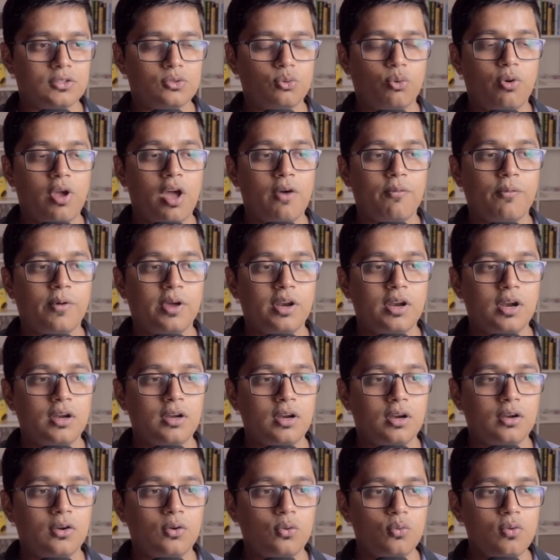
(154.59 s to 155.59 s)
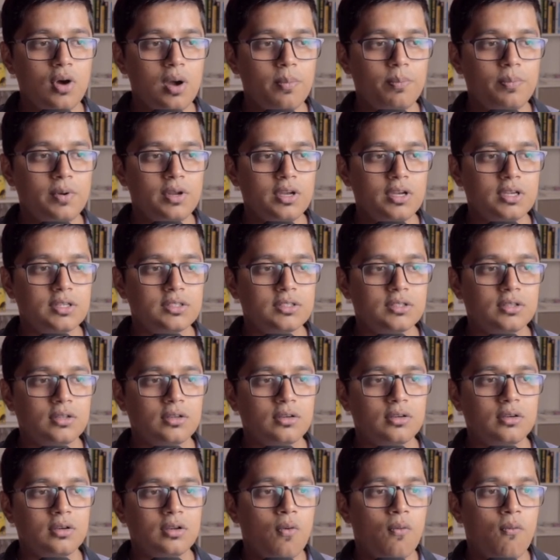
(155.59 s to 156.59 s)
So we have created two
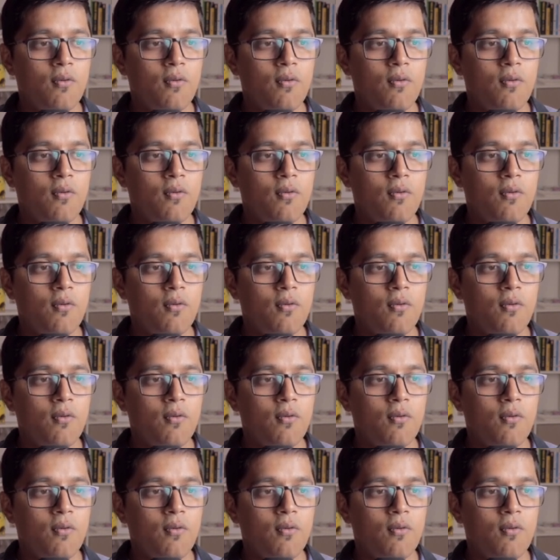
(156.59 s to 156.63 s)
application.